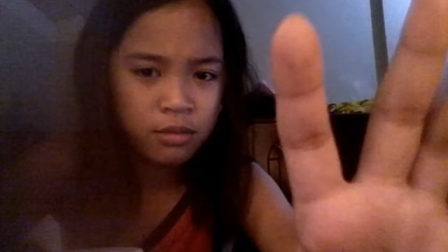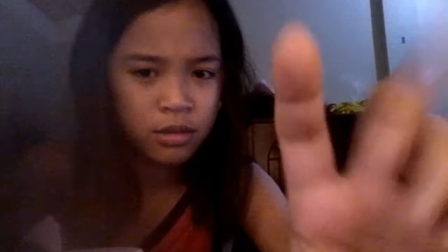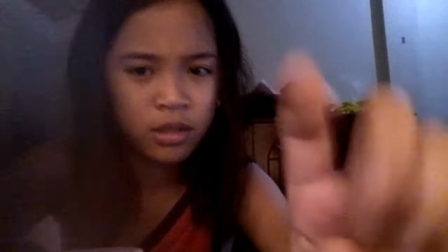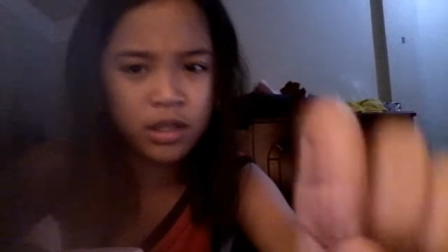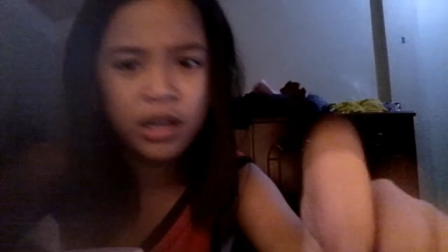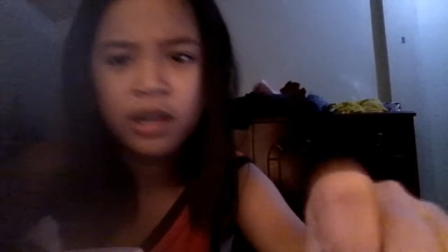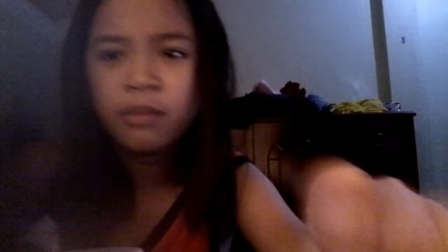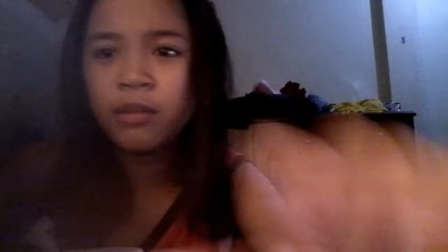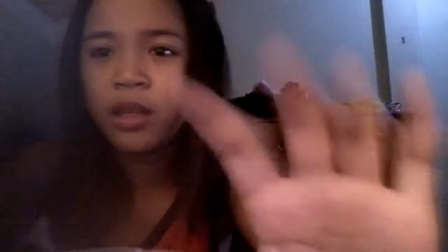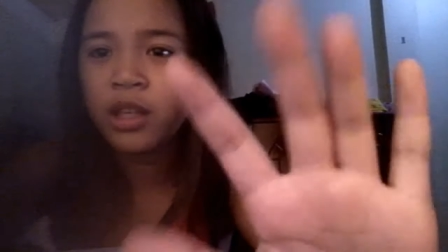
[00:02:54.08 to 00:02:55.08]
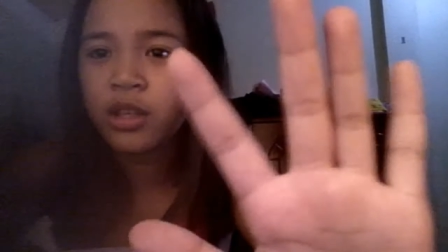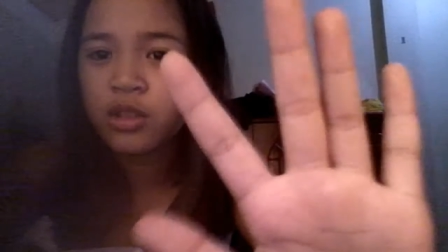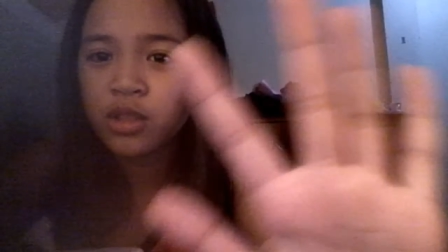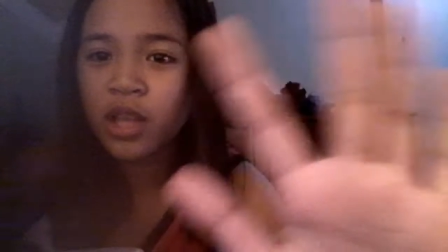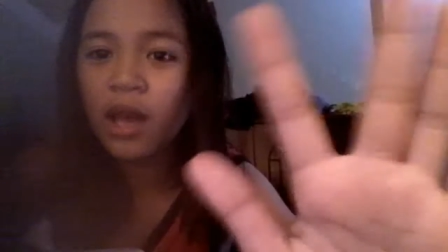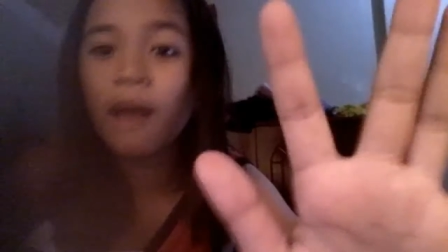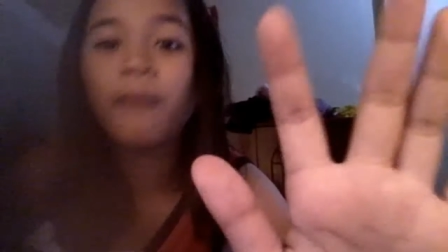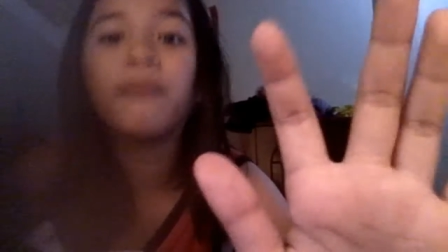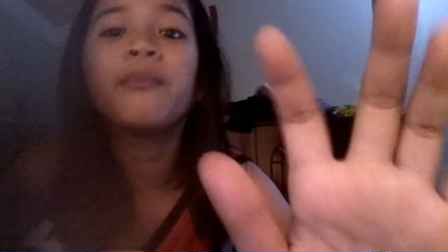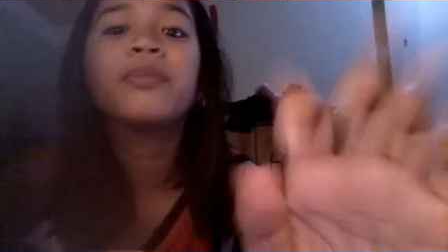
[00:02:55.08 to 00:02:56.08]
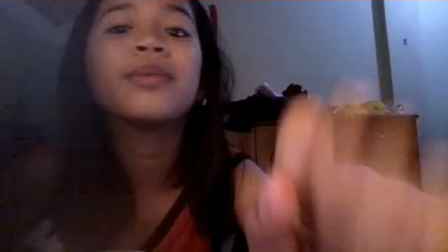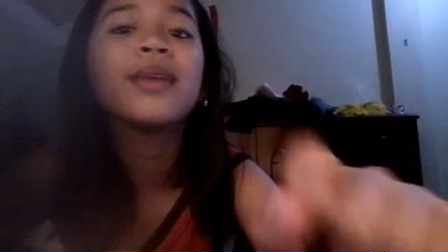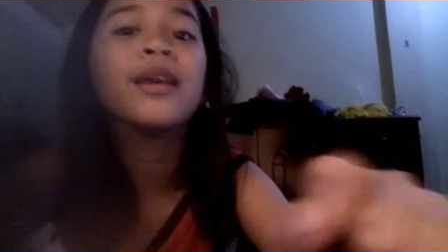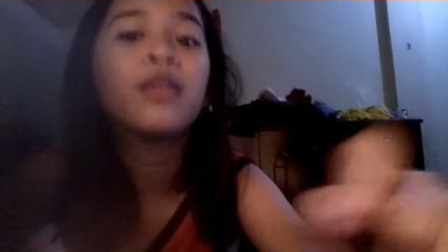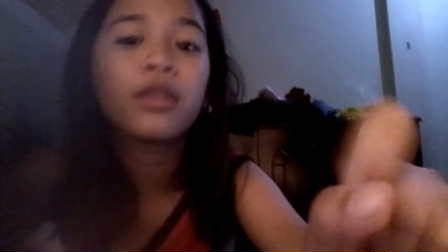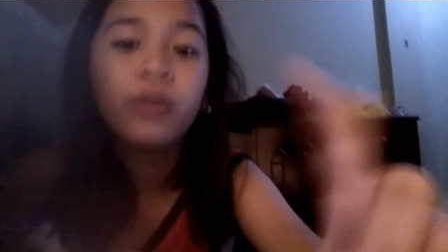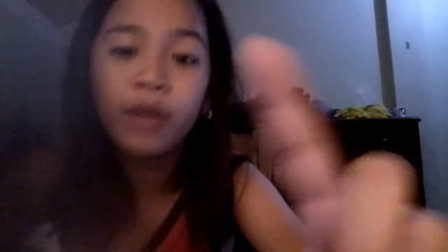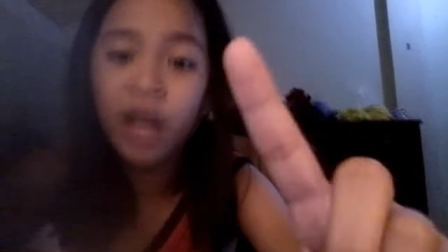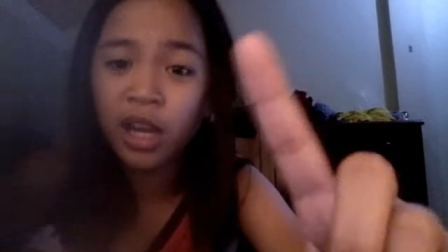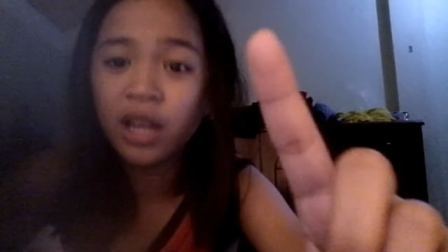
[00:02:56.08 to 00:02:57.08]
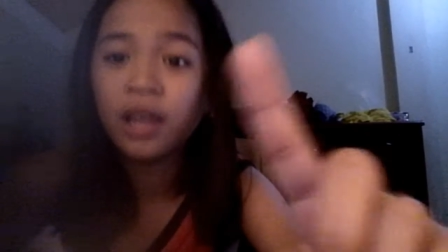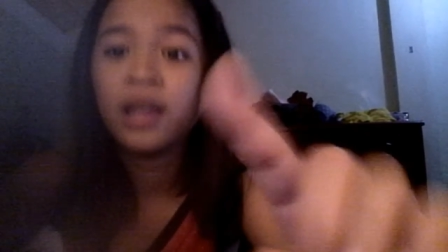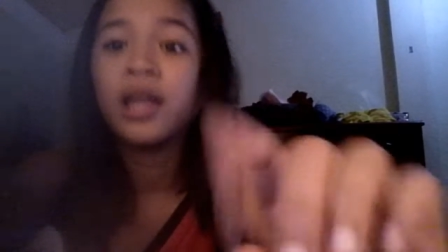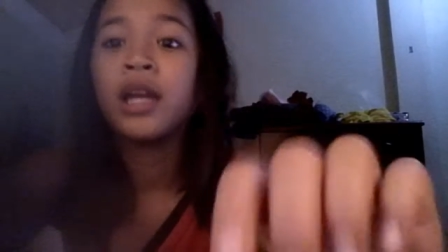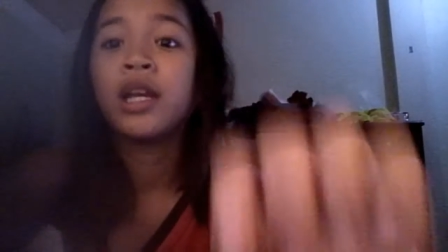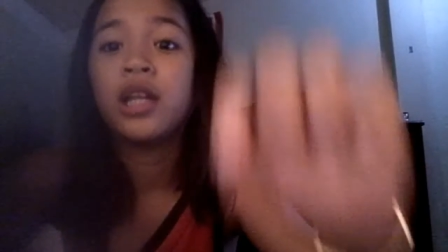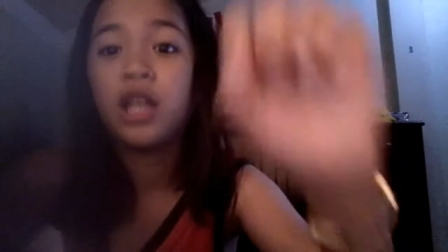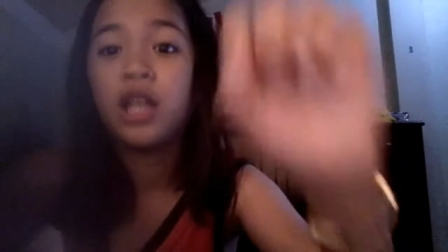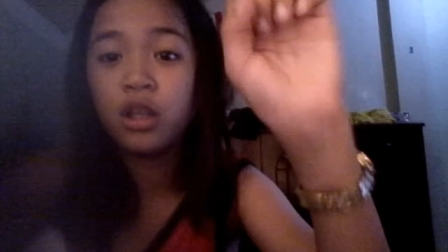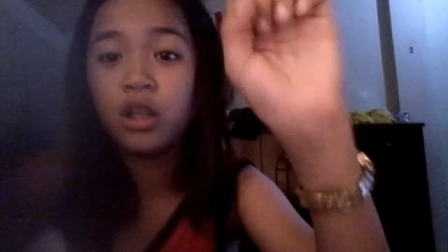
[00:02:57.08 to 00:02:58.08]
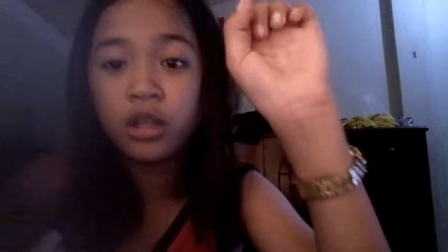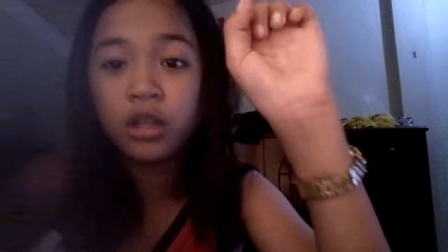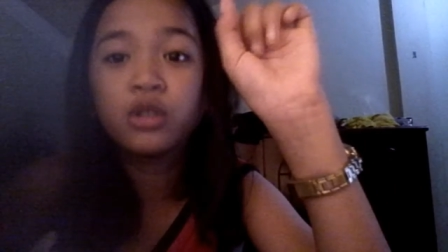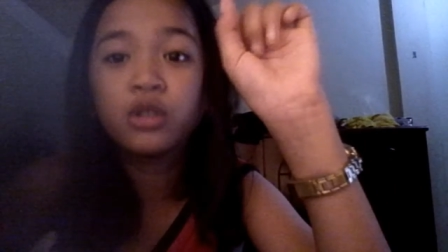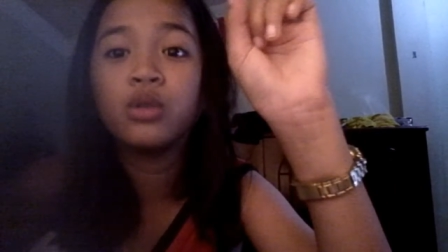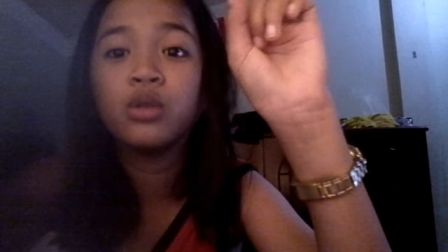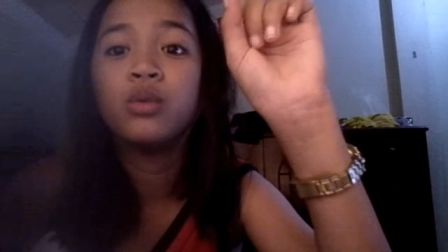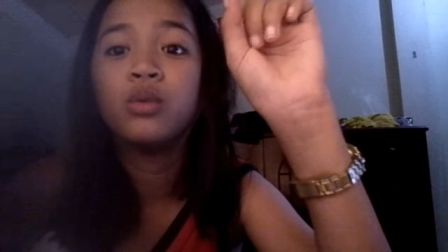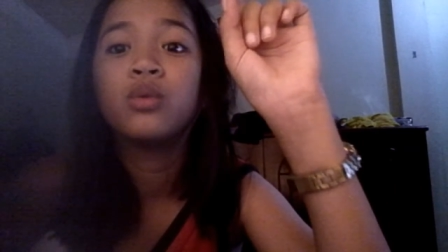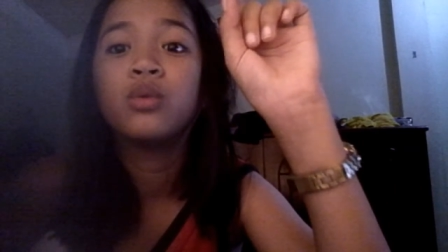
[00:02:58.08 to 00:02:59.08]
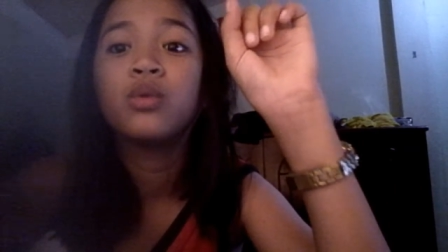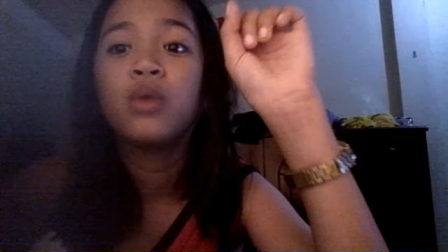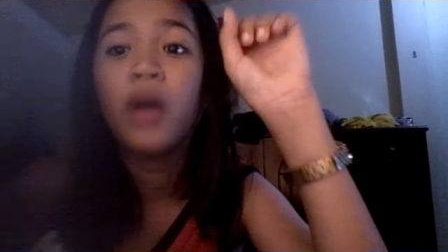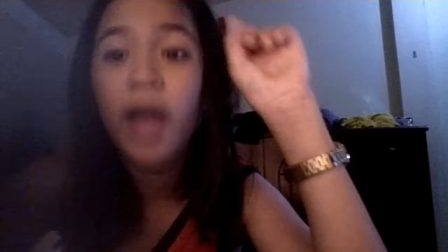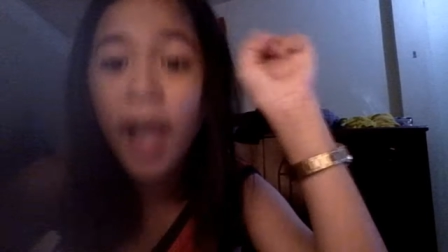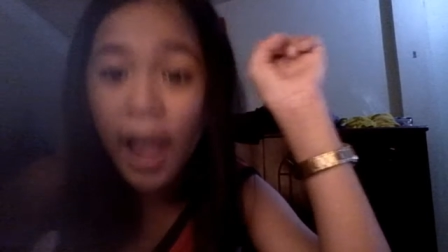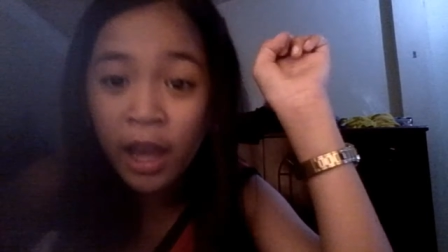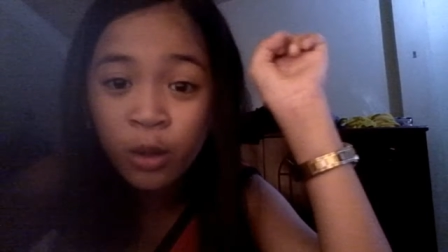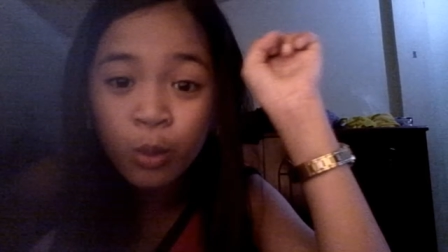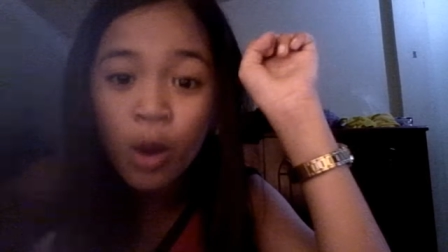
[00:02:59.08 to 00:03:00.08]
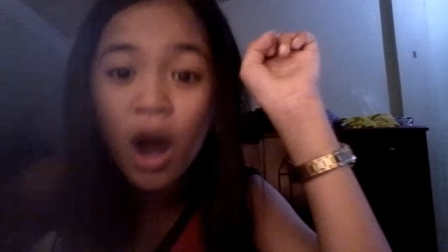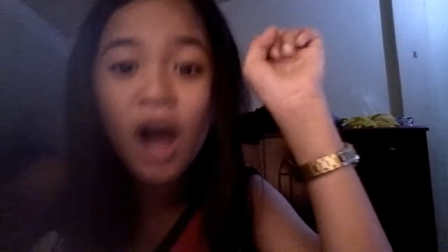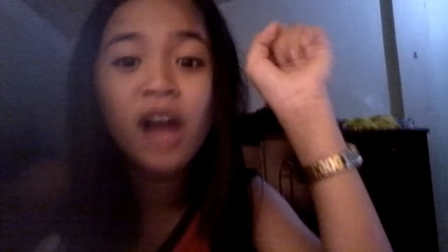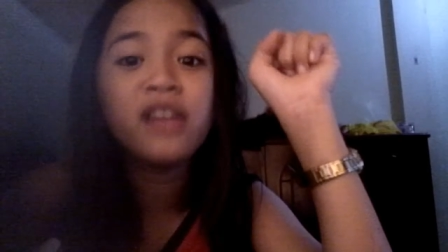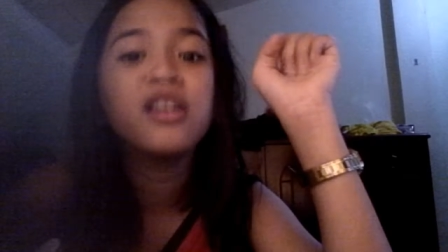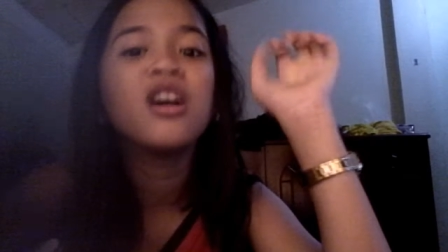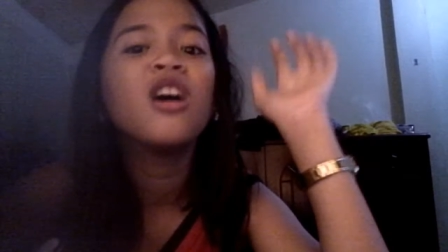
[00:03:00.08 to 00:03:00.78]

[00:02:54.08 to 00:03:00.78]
I'm gonna meet you today um, in three, in two, and one.